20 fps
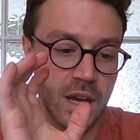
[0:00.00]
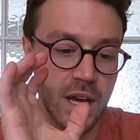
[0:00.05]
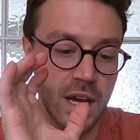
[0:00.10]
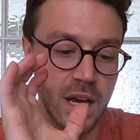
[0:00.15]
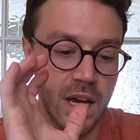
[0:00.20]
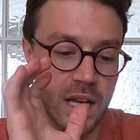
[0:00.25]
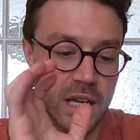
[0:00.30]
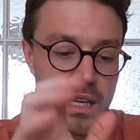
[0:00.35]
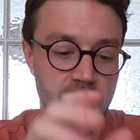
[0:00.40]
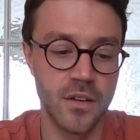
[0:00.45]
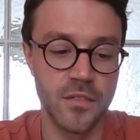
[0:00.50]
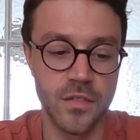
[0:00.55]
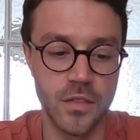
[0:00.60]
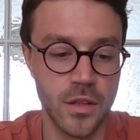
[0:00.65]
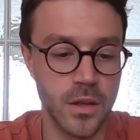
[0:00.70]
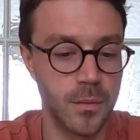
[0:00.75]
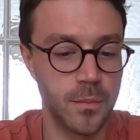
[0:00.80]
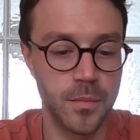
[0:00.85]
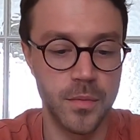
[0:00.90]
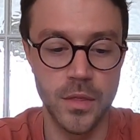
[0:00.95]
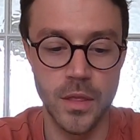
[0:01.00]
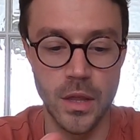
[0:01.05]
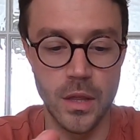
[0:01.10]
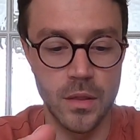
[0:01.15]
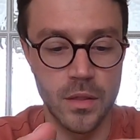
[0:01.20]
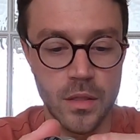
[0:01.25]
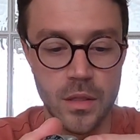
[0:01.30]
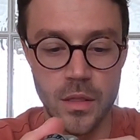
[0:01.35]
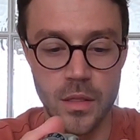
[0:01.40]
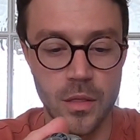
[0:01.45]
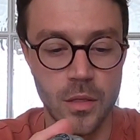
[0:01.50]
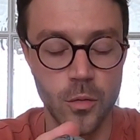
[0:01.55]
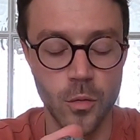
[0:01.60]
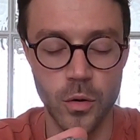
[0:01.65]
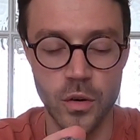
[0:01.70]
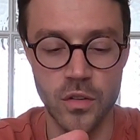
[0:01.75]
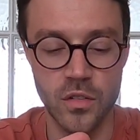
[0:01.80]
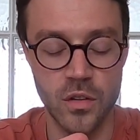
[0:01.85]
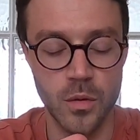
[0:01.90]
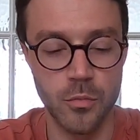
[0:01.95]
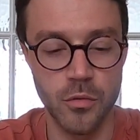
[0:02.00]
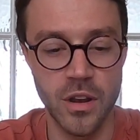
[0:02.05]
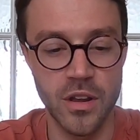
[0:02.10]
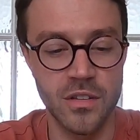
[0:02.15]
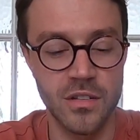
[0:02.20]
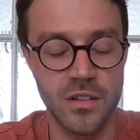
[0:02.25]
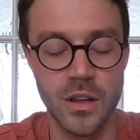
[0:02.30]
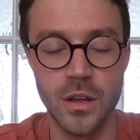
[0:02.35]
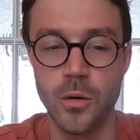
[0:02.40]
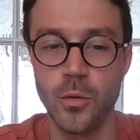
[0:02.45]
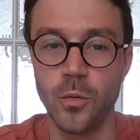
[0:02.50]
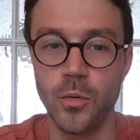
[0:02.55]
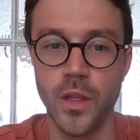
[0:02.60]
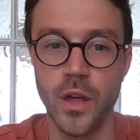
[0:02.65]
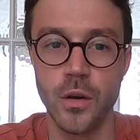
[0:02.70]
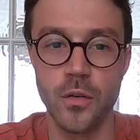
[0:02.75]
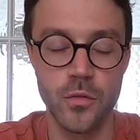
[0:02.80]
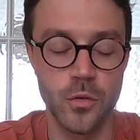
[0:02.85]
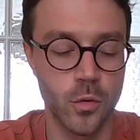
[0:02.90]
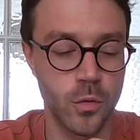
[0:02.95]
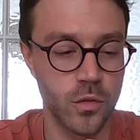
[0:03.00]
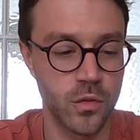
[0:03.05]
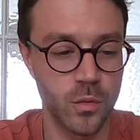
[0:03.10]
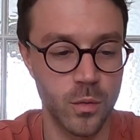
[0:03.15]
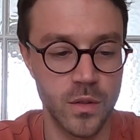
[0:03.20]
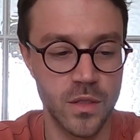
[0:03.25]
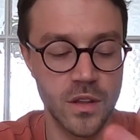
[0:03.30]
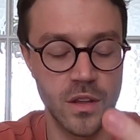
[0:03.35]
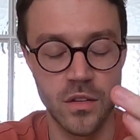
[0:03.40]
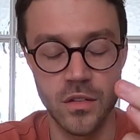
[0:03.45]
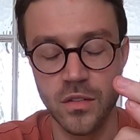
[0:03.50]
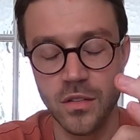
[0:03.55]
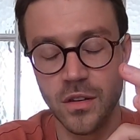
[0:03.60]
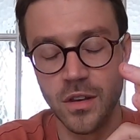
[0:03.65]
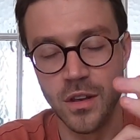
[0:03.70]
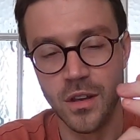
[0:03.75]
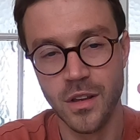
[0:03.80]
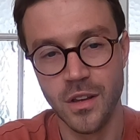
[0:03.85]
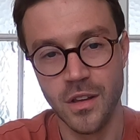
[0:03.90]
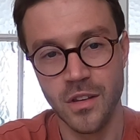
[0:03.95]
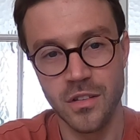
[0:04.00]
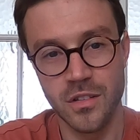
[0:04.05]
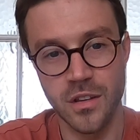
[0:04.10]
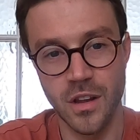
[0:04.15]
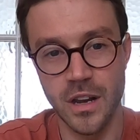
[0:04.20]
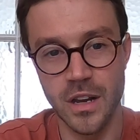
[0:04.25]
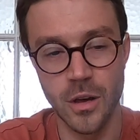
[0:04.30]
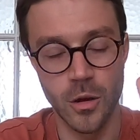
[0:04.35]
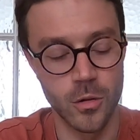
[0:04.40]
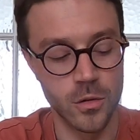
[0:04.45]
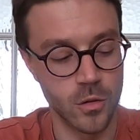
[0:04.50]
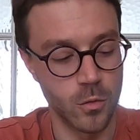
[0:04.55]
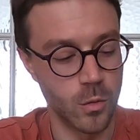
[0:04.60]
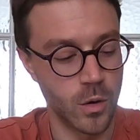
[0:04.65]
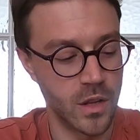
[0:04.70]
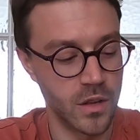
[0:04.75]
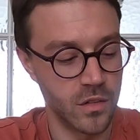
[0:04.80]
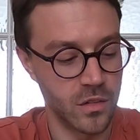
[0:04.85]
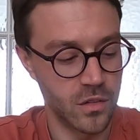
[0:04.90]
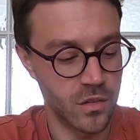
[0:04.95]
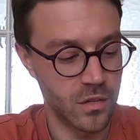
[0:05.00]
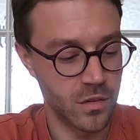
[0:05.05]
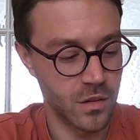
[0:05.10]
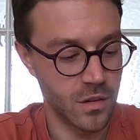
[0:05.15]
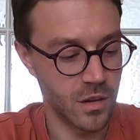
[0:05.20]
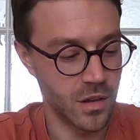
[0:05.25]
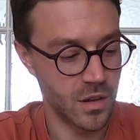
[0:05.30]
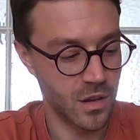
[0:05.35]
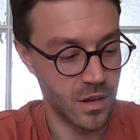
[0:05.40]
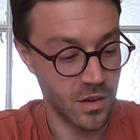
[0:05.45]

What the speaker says: I love the oyster bracelet, although of course with these slightly older ones,